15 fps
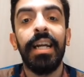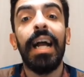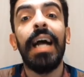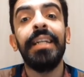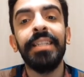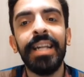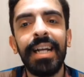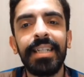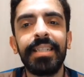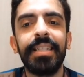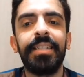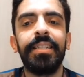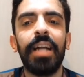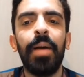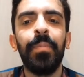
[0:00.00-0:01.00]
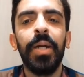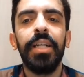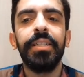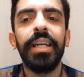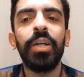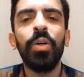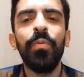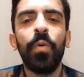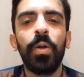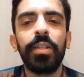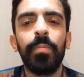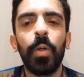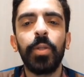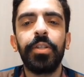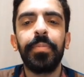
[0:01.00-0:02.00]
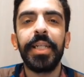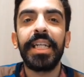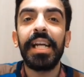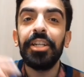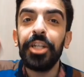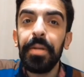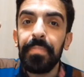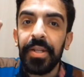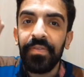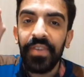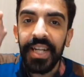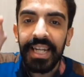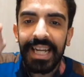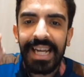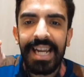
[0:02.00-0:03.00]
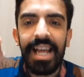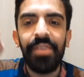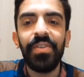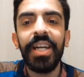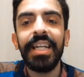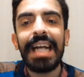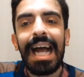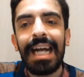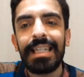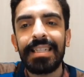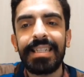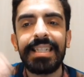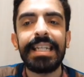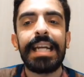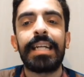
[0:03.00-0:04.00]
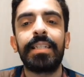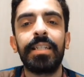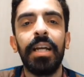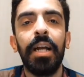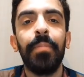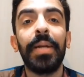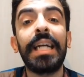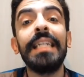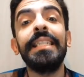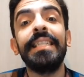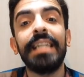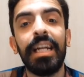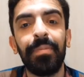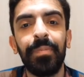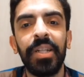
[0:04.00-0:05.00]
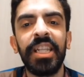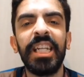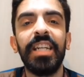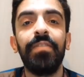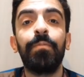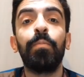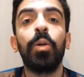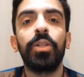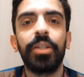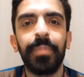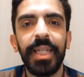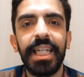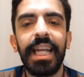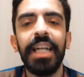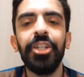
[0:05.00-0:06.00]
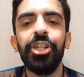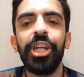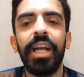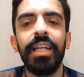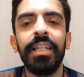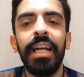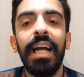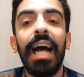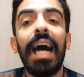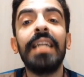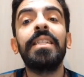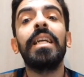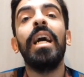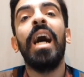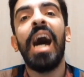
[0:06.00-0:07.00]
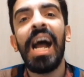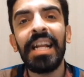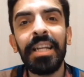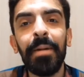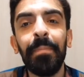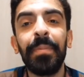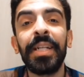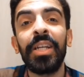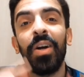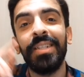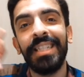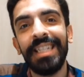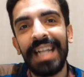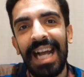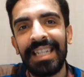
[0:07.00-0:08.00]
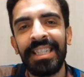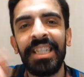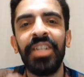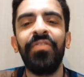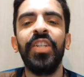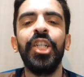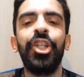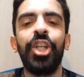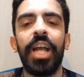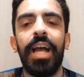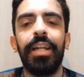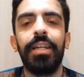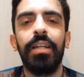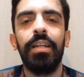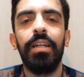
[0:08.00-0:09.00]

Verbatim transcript: And the next step, they go for the multiplication between 11 and 6, because they believe multiplication has a higher priority than division.